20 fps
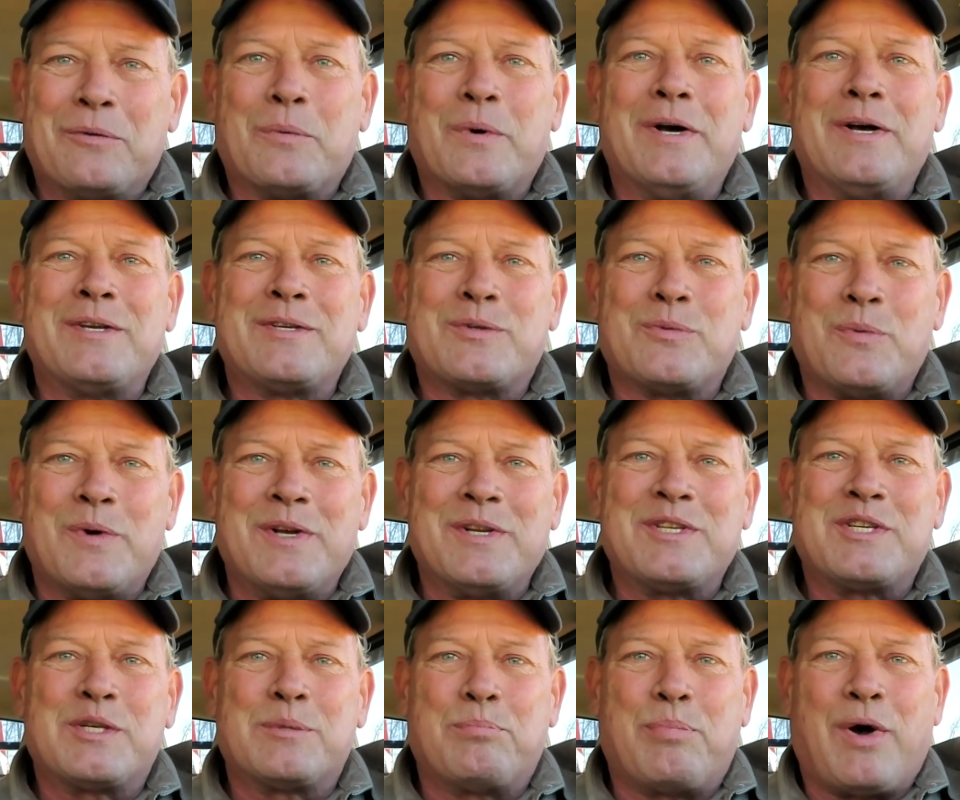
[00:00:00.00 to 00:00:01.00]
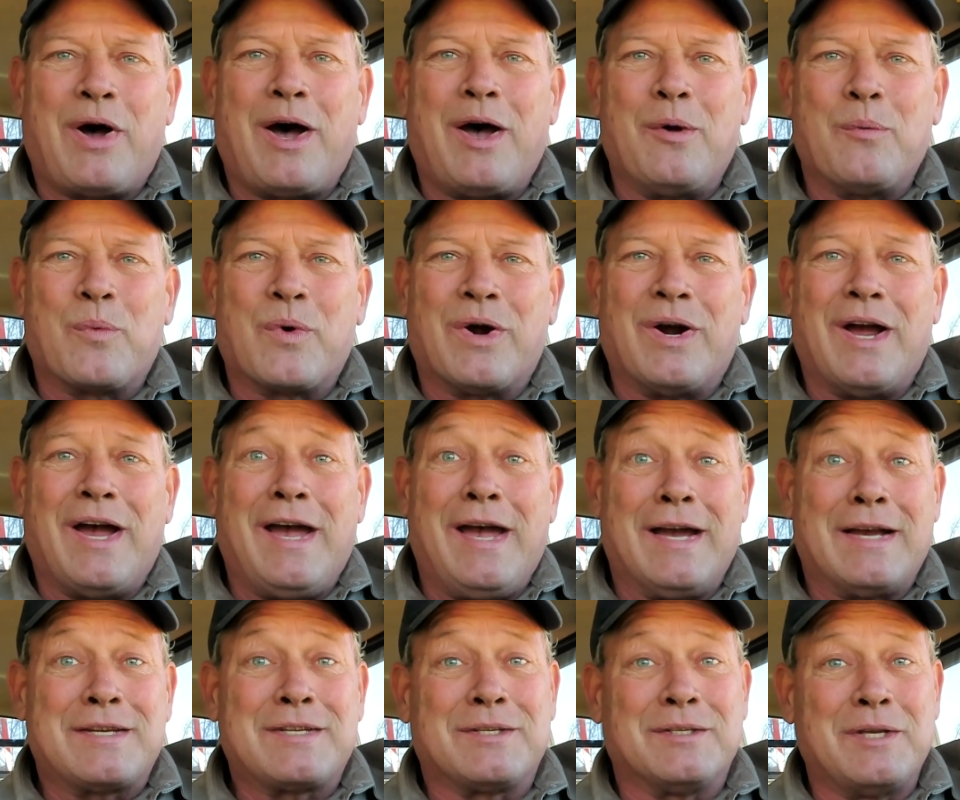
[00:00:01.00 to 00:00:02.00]
was one spot where I
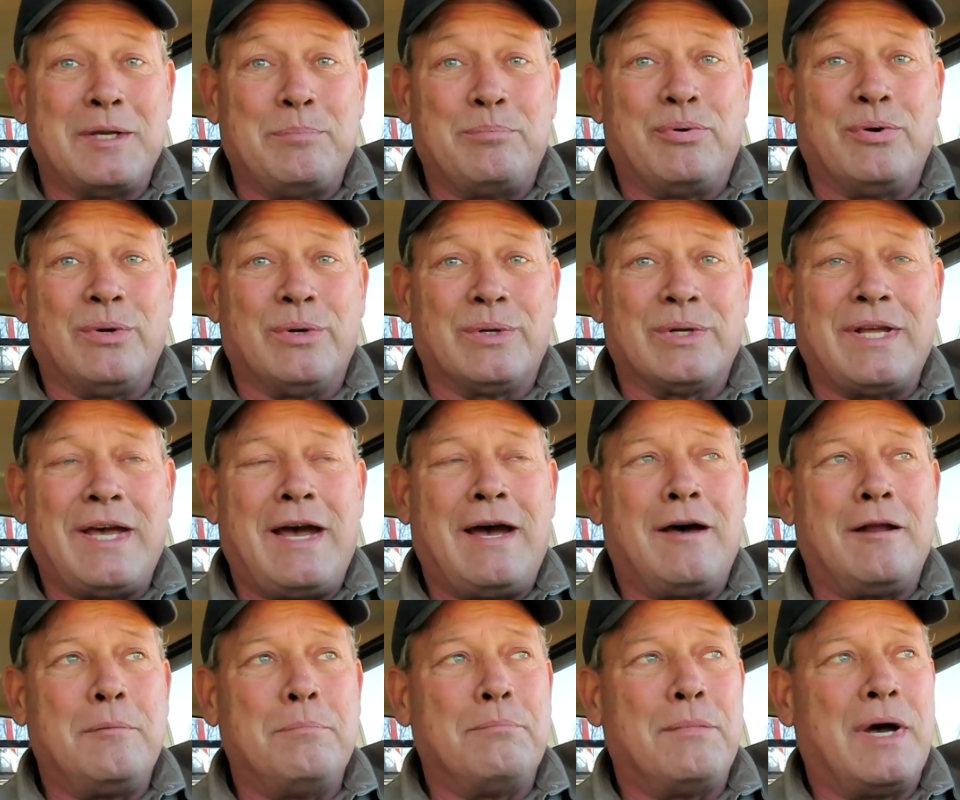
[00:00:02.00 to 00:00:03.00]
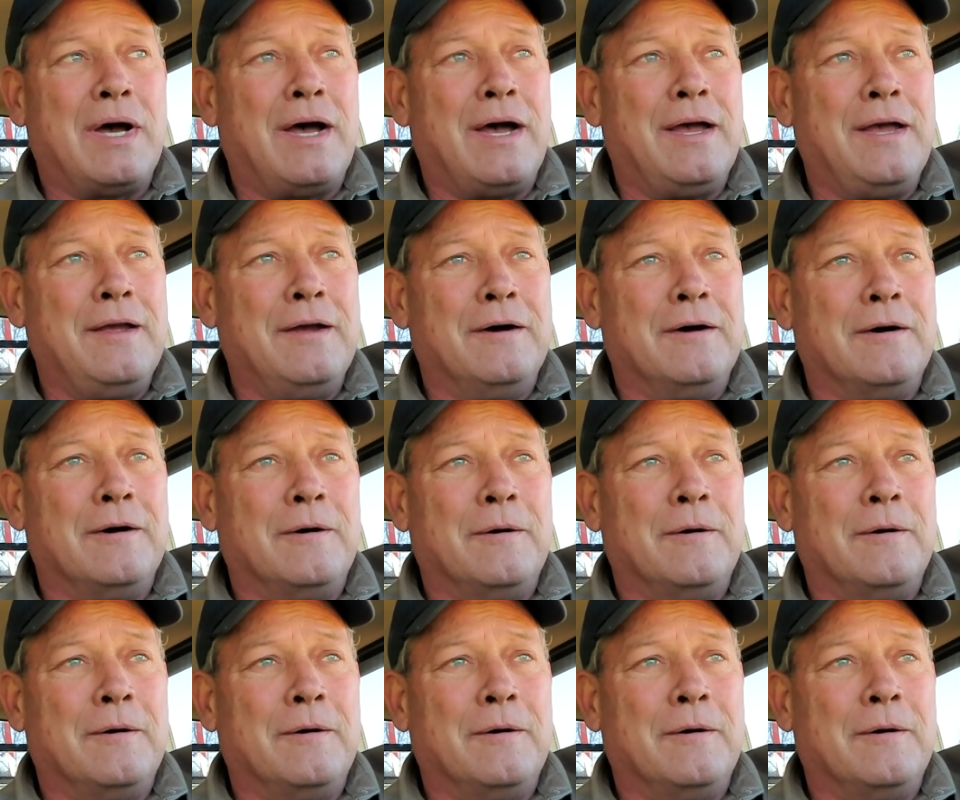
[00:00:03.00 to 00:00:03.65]
actually pulled out my